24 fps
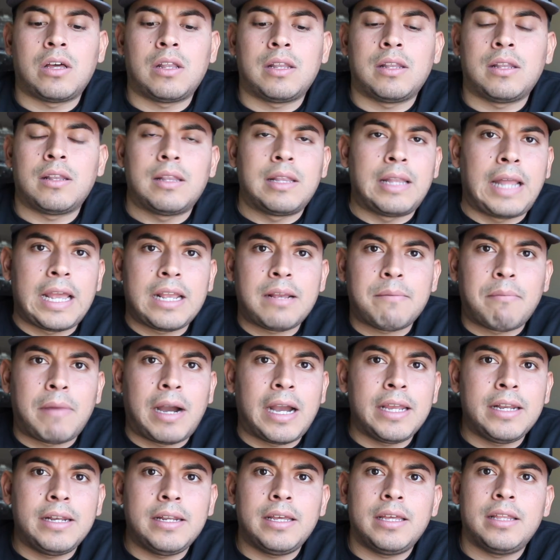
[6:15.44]
are
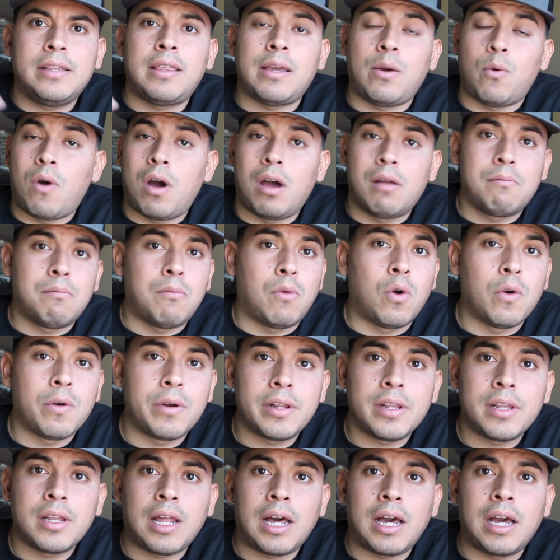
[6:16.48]
like-minded, that want more
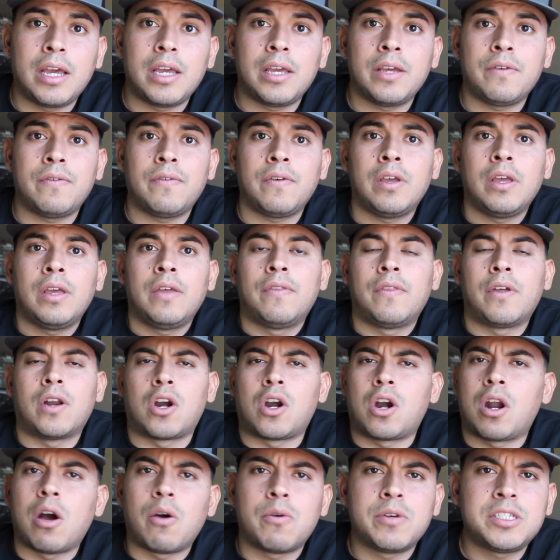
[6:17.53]
in life, that
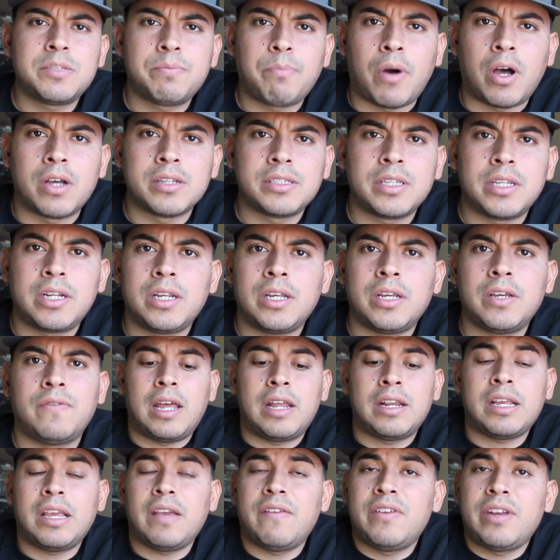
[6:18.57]
are always positive
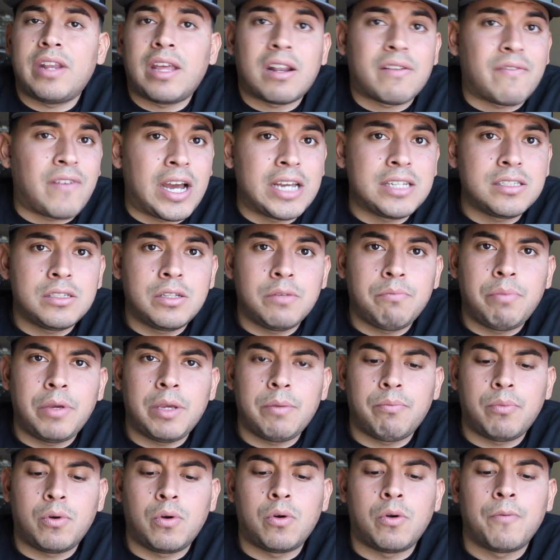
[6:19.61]
and giving advice to
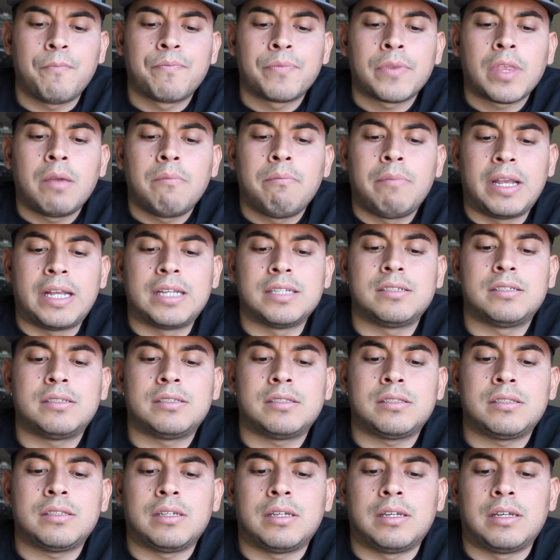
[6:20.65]
people.
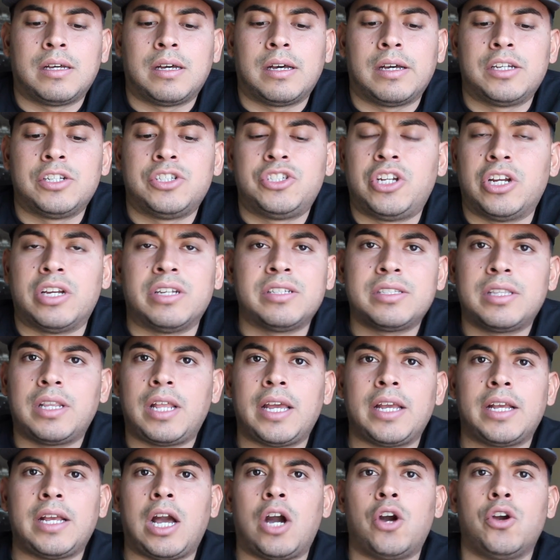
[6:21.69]
Because just
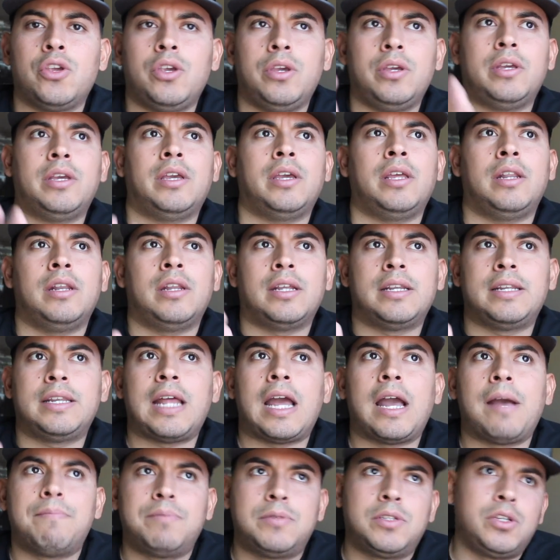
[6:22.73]
like how you can
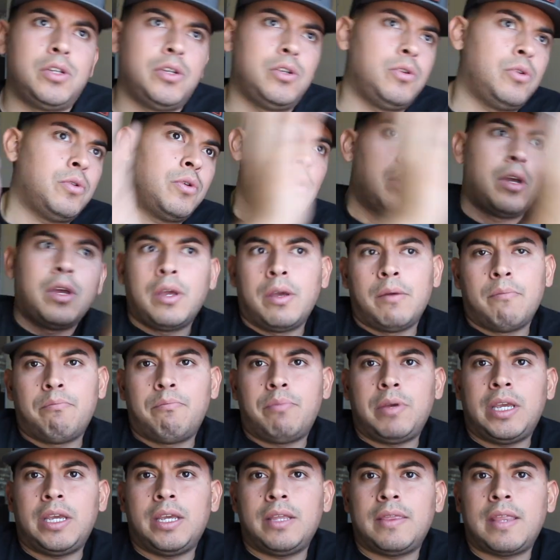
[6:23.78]
adapt to
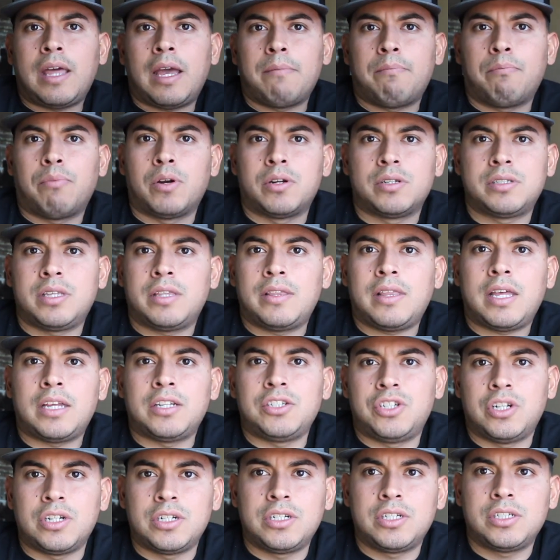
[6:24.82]
being that person
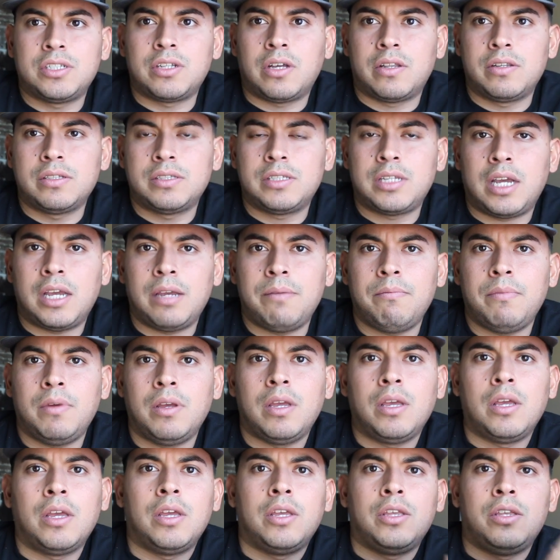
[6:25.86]
that judges all the time,
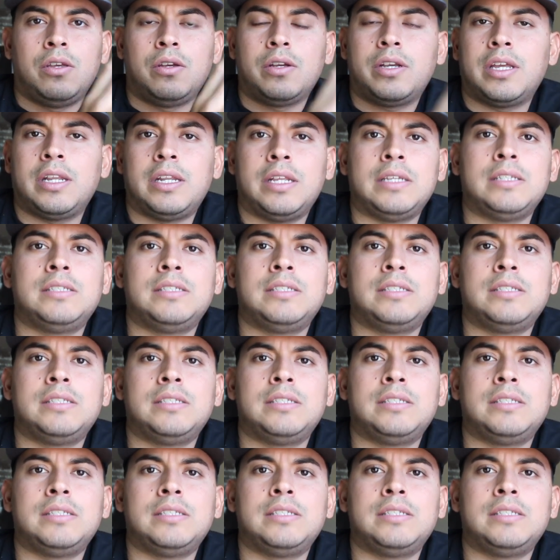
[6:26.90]
you can